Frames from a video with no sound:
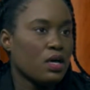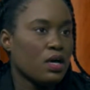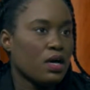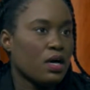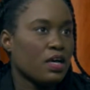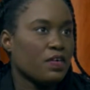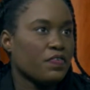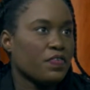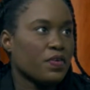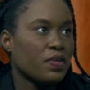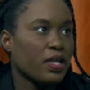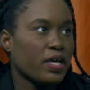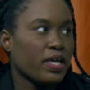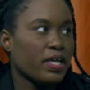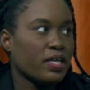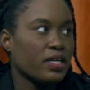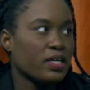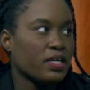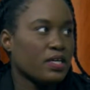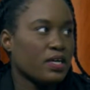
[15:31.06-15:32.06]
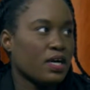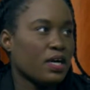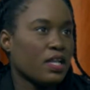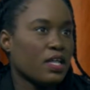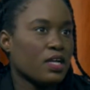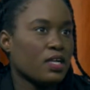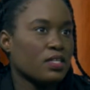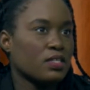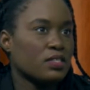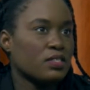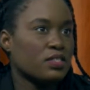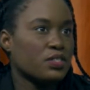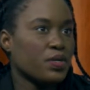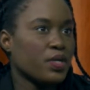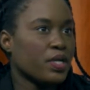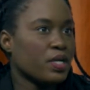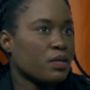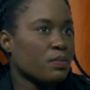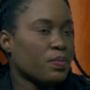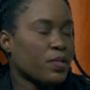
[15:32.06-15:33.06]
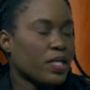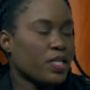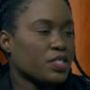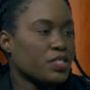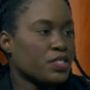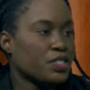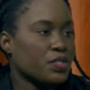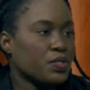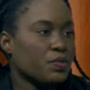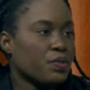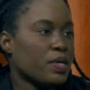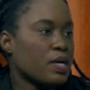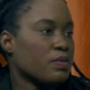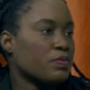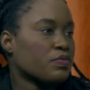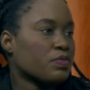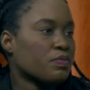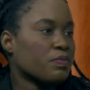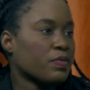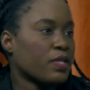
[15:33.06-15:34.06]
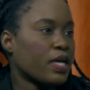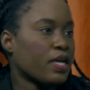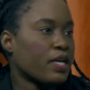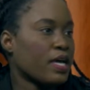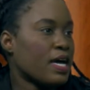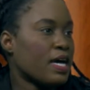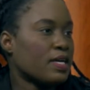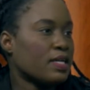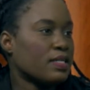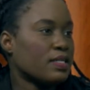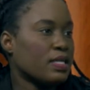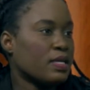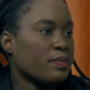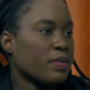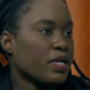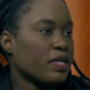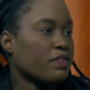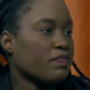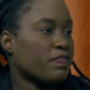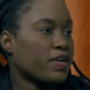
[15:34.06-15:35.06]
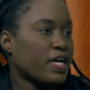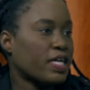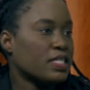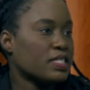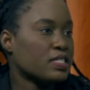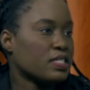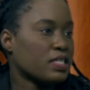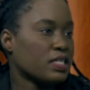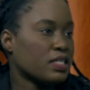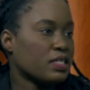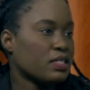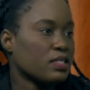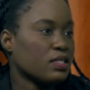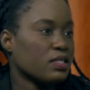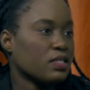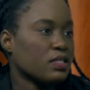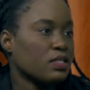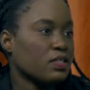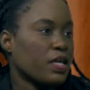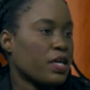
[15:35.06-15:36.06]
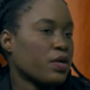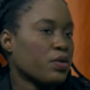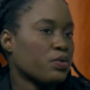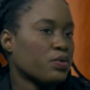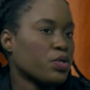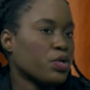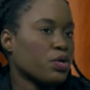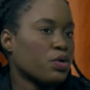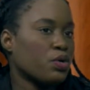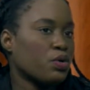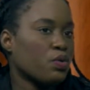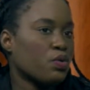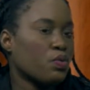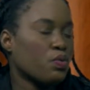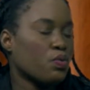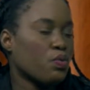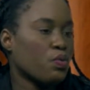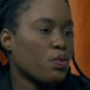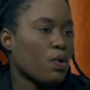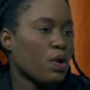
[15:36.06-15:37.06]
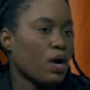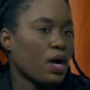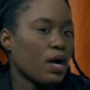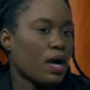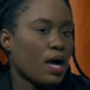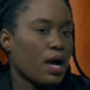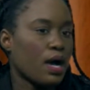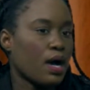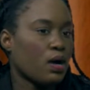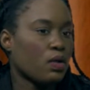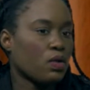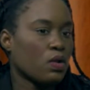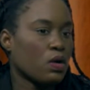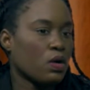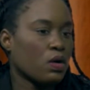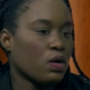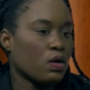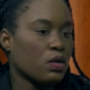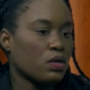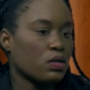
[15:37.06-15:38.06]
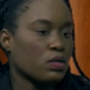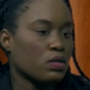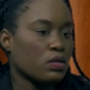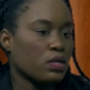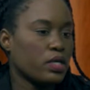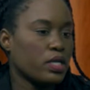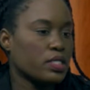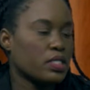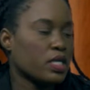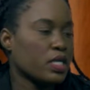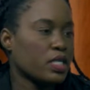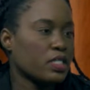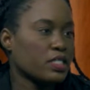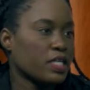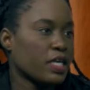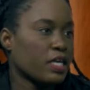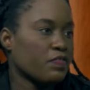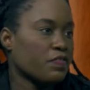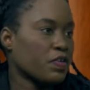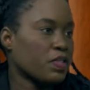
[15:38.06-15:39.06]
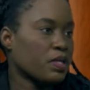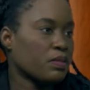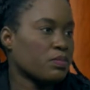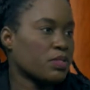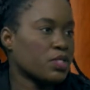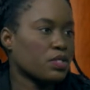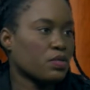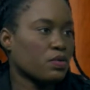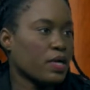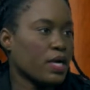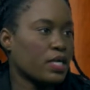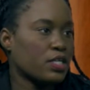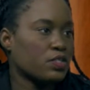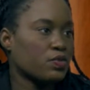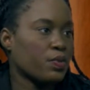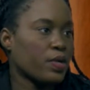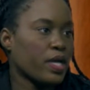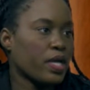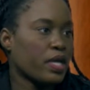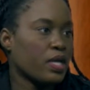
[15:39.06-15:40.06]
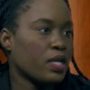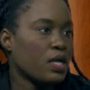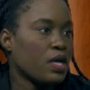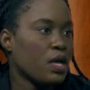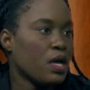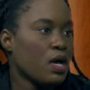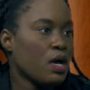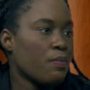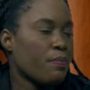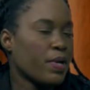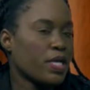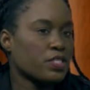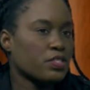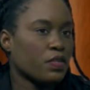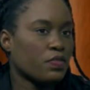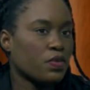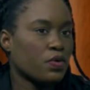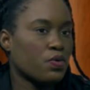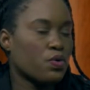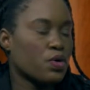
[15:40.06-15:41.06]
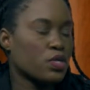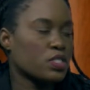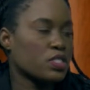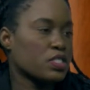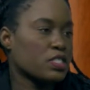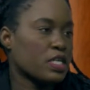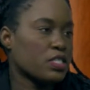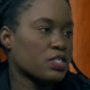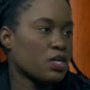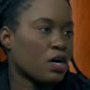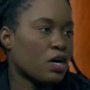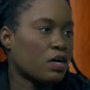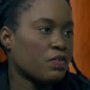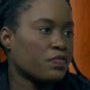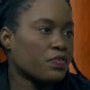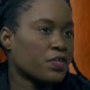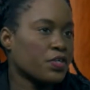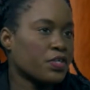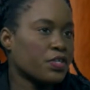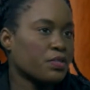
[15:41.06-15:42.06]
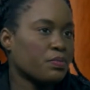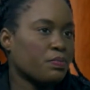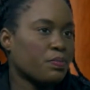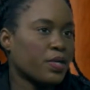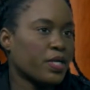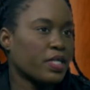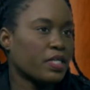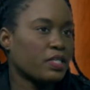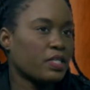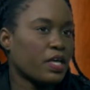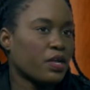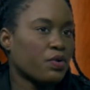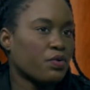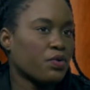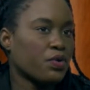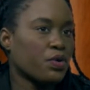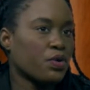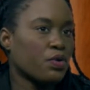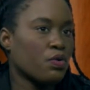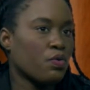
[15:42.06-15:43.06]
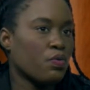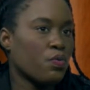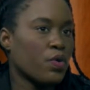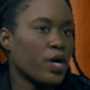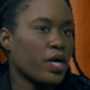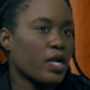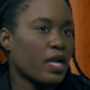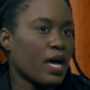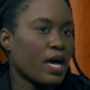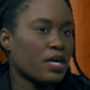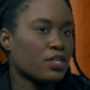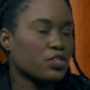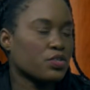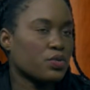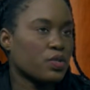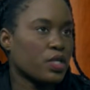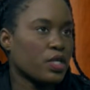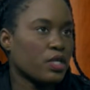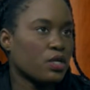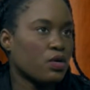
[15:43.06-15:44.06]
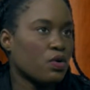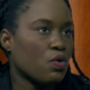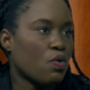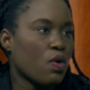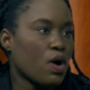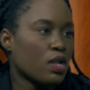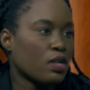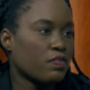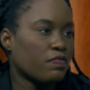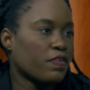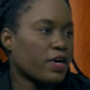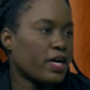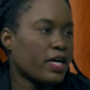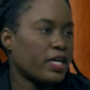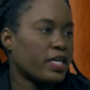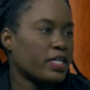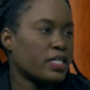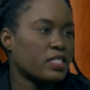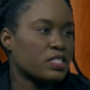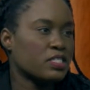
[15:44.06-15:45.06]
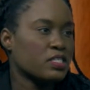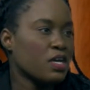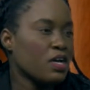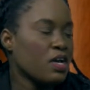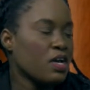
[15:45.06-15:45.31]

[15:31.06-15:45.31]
I feel like a lot of student complaints too come from like academic advising. They don't know how long it's going to take for them to graduate based on the courses that's offered, but they don't know what actually qualifies